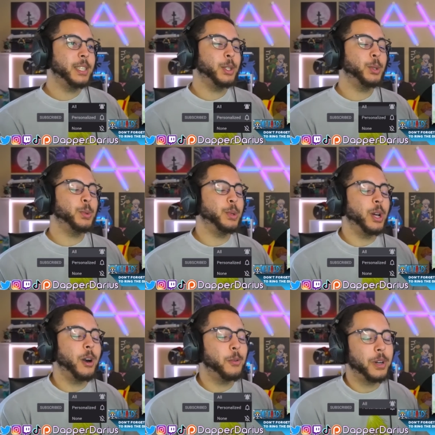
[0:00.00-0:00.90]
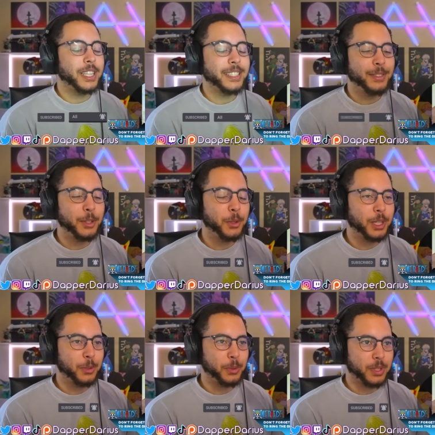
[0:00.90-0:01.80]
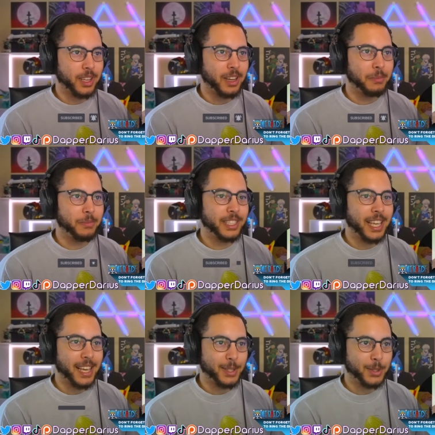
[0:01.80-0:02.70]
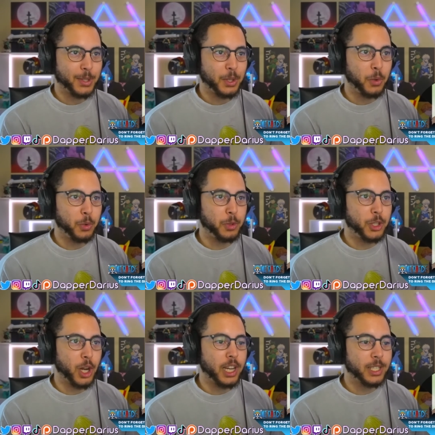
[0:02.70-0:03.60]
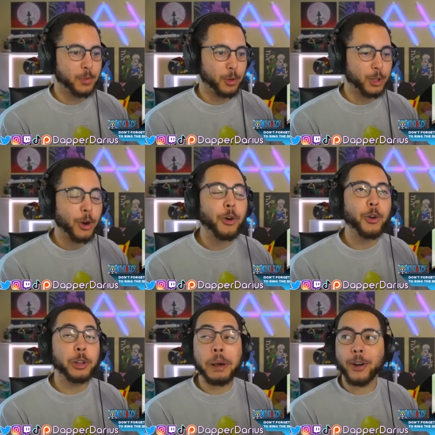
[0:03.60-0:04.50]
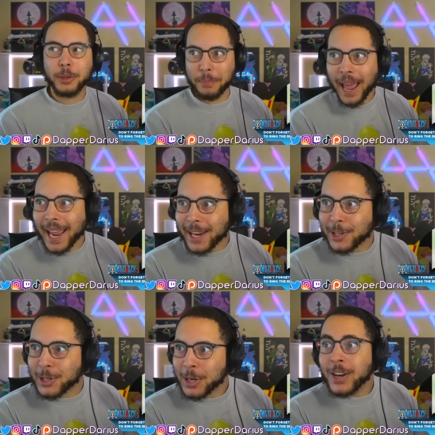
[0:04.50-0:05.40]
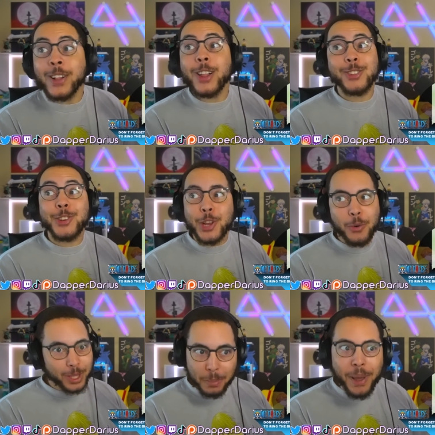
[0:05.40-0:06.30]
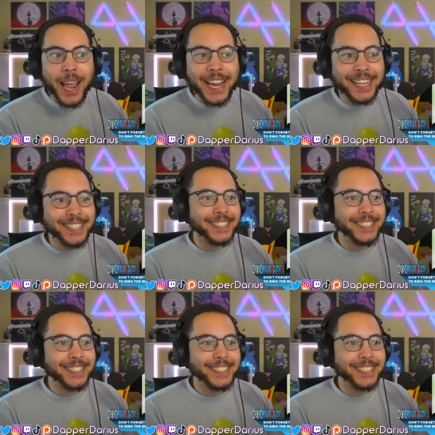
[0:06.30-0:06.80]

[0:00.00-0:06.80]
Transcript: You know what he's doing, Usopp. Yes, you just were told about the paint. Let's deal with the paint.